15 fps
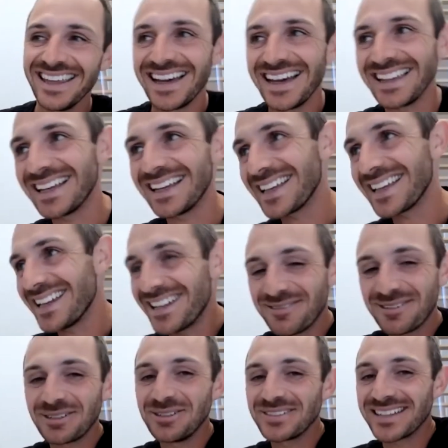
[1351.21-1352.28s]
I like that. I'm
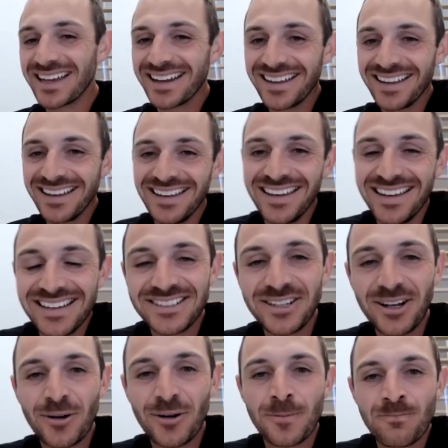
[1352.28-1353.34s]
going to use that.
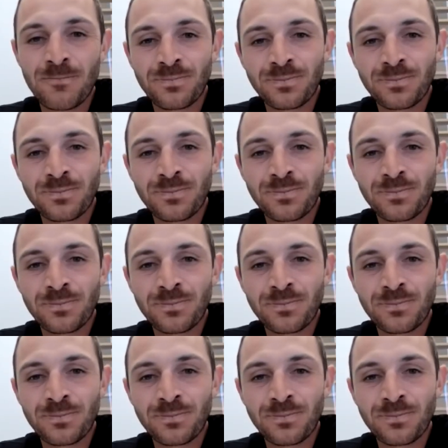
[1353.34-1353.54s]
So